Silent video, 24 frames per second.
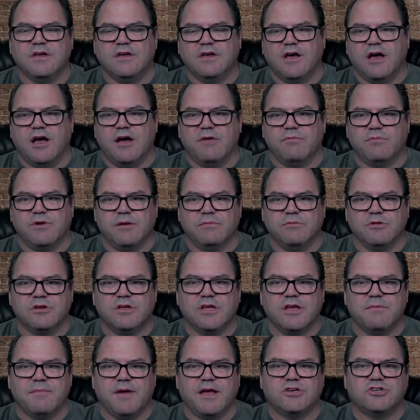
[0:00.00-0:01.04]
When I'm looking
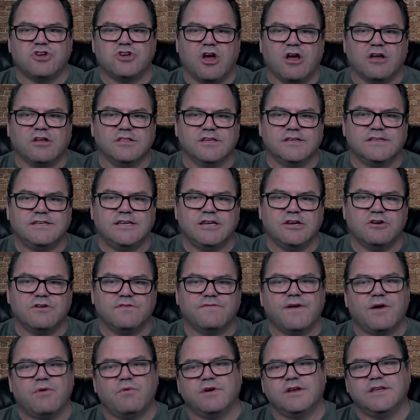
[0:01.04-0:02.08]
at my shock list here, if
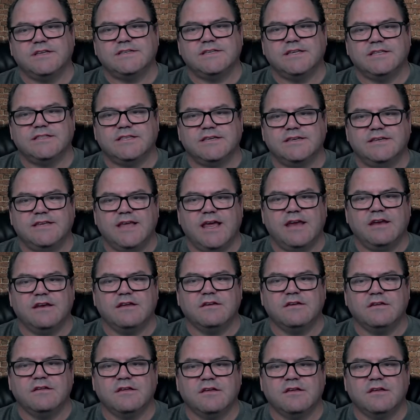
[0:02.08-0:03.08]
I want to send the data